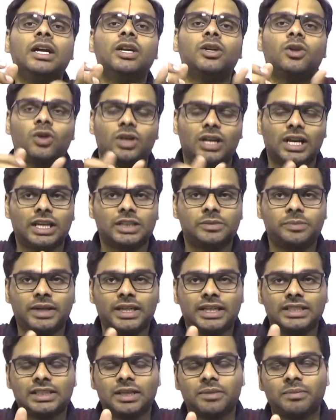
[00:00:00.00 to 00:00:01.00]
total
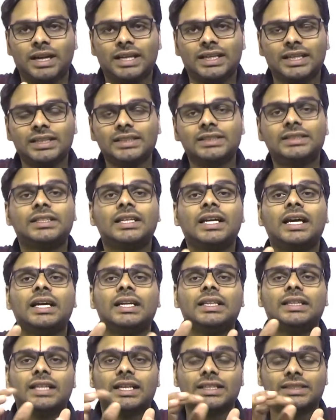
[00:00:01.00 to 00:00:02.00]
expenditure minus
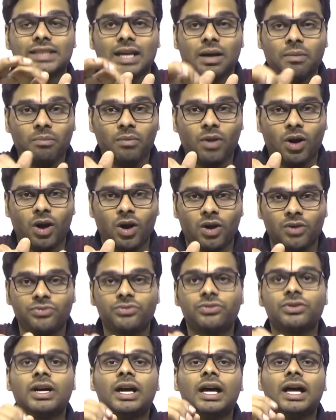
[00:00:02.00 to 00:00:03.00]
the sum of
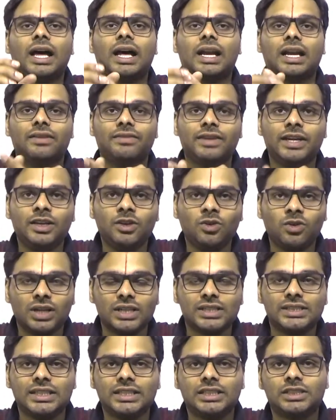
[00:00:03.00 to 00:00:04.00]
revenue
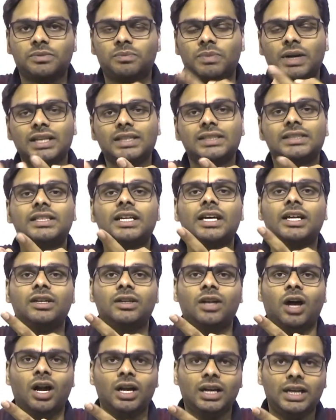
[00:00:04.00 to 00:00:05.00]
receipts plus
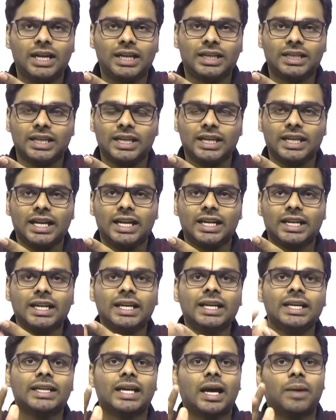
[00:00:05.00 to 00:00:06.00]
non-debt creating
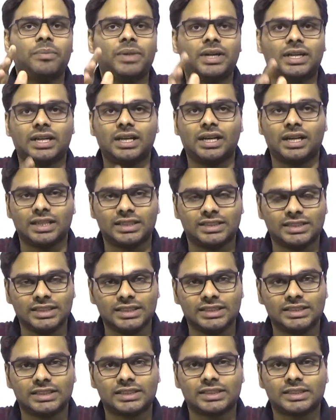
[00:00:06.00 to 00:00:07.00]
capital
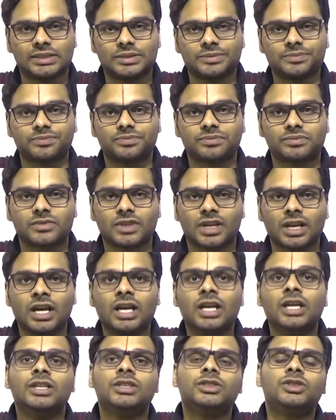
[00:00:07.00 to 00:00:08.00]
receipts.
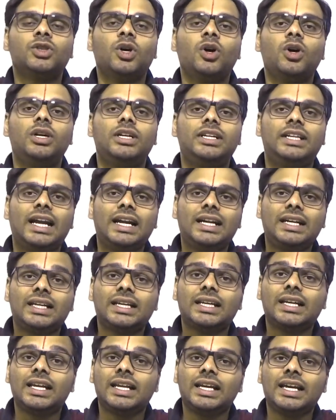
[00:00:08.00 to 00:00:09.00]
So debt
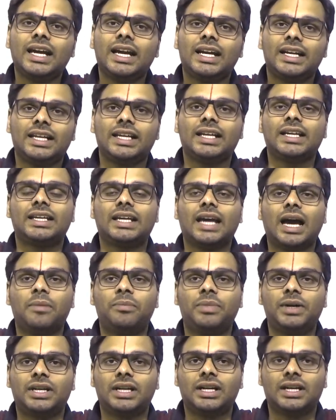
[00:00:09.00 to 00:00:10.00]
creating
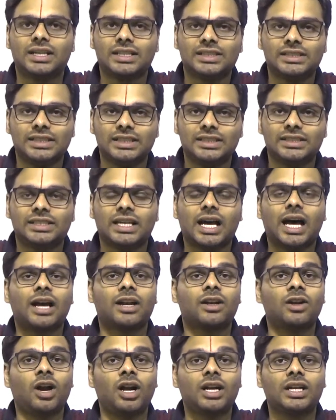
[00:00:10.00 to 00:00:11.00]
capital receipts are
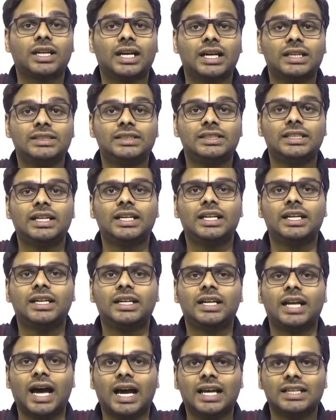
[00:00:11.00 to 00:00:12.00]
not
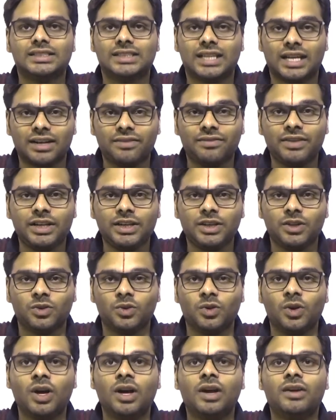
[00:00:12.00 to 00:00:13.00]
considered as
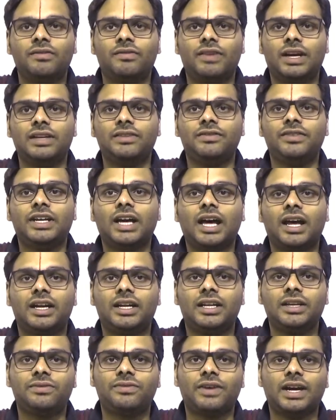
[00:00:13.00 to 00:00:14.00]
revenue when we are
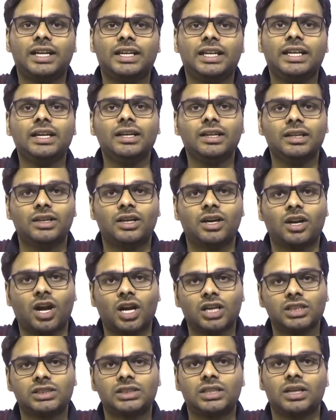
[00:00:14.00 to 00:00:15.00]
defining
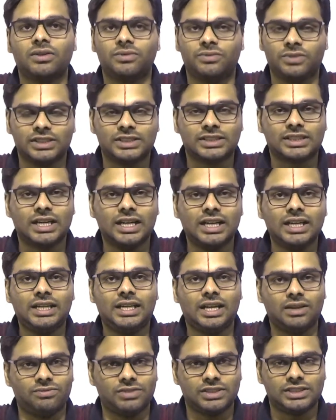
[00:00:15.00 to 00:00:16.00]
gross fiscal
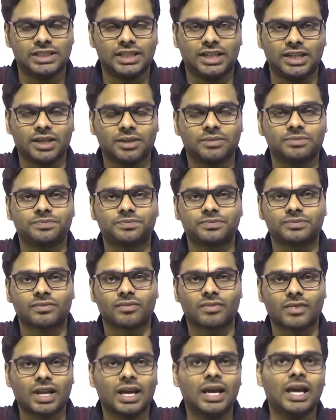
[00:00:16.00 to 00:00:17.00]
deficit.
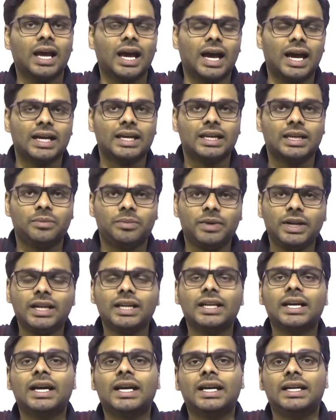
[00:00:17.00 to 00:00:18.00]
I
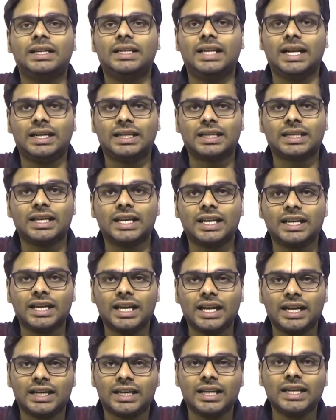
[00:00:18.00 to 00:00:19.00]
repeat, debt
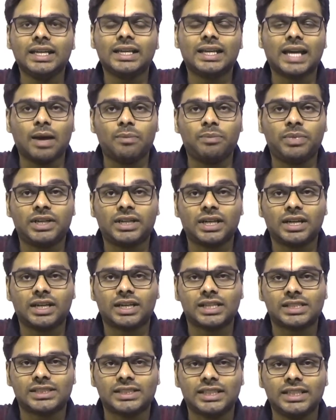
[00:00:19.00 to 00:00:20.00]
creating capital
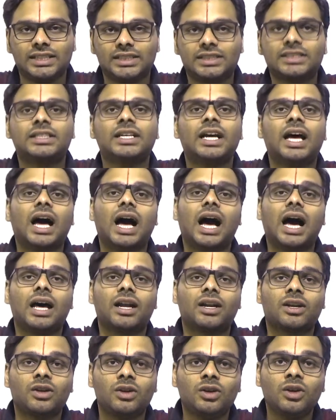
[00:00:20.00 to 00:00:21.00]
receipts
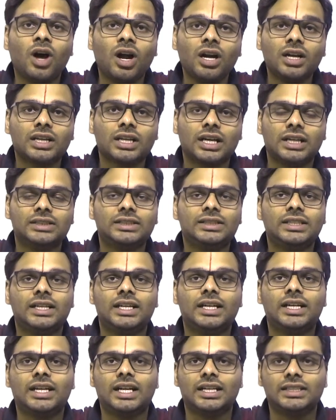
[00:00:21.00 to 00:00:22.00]
are not
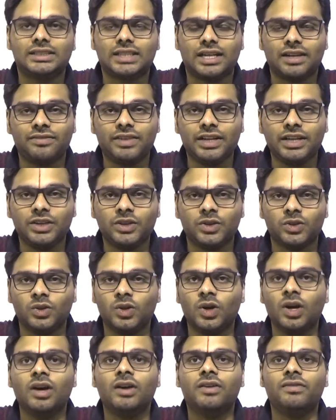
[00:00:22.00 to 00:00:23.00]
considered as revenue
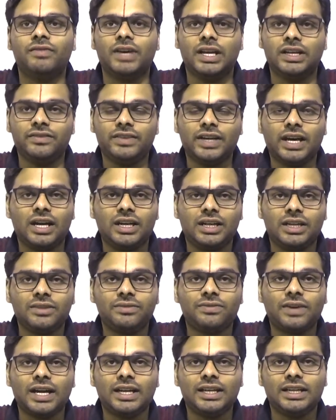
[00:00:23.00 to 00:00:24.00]
when we are
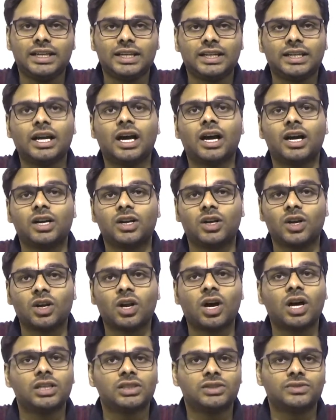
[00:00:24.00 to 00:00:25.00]
defining
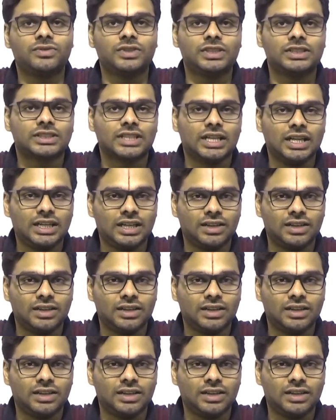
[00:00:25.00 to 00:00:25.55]
gross fiscal